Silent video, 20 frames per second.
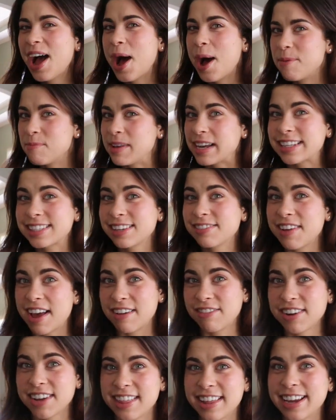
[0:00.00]
A mix of
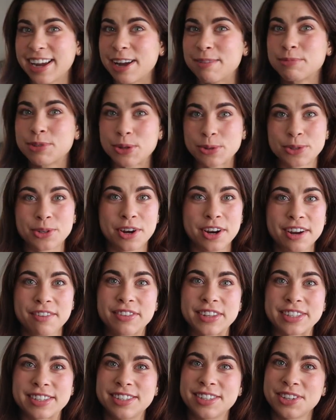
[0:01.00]
everything. I'm so sorry
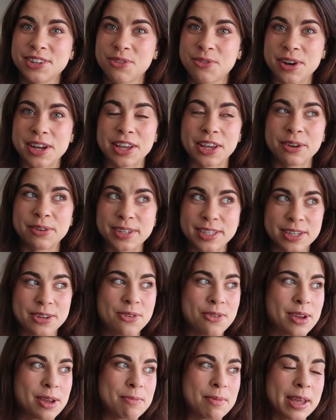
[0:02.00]
if this is annoying you. It's
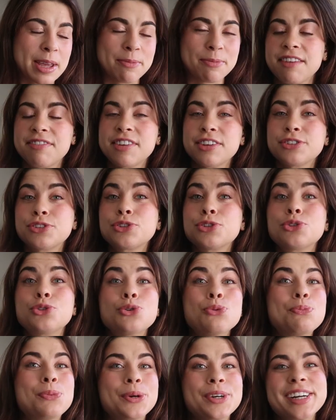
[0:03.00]
annoying me. I feel
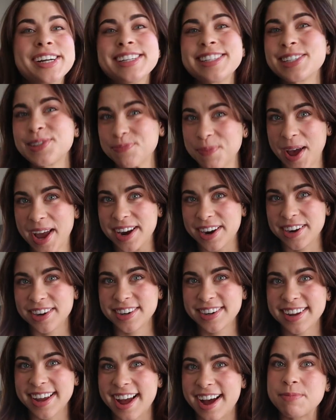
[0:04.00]
super
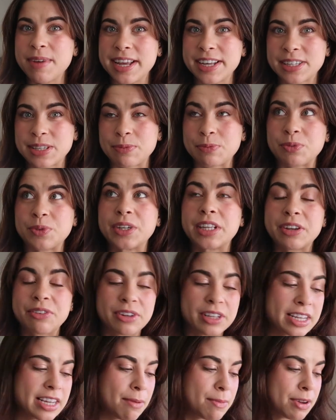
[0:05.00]
inspired to make some really,
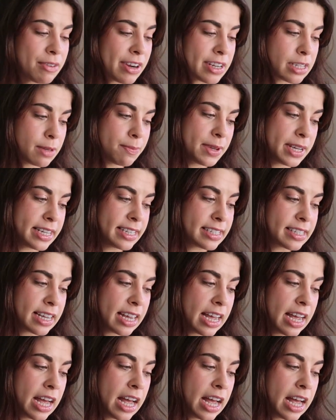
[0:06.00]
really yummy recipes